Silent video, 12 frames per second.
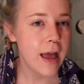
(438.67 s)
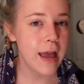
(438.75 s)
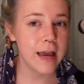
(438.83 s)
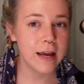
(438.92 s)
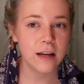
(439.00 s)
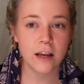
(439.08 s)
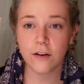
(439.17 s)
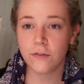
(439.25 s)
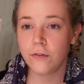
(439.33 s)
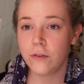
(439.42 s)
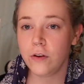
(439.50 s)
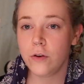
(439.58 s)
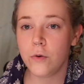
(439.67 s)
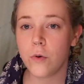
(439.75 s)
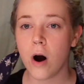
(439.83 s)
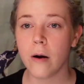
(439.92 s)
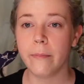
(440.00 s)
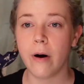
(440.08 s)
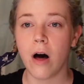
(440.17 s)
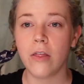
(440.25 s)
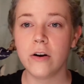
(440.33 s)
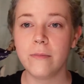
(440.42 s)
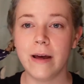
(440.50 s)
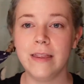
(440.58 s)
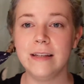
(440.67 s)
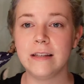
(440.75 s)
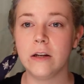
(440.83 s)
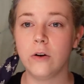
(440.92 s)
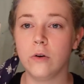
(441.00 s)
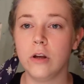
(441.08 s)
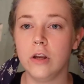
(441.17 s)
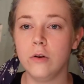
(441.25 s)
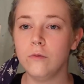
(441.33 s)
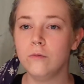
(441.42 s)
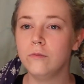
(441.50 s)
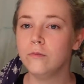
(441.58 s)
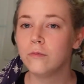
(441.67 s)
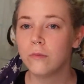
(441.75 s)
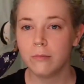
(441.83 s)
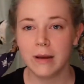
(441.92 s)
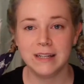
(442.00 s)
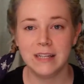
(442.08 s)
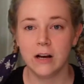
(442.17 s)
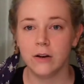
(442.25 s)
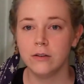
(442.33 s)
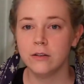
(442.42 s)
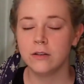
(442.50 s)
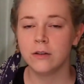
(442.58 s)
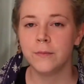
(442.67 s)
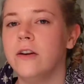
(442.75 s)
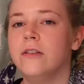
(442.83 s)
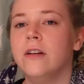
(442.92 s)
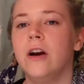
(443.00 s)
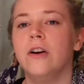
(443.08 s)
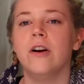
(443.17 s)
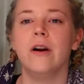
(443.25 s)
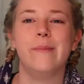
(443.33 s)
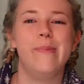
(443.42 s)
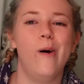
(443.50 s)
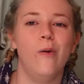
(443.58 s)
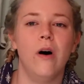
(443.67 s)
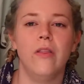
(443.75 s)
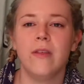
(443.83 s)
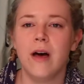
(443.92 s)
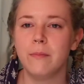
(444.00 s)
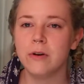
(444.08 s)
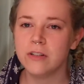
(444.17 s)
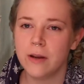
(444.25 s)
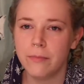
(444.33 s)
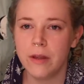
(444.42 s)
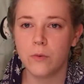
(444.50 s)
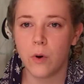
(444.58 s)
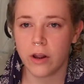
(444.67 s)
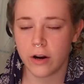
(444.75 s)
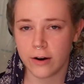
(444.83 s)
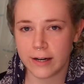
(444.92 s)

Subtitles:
And if you are bothered by these little cute pigtails, you're scared you're gonna pull on them or something while you're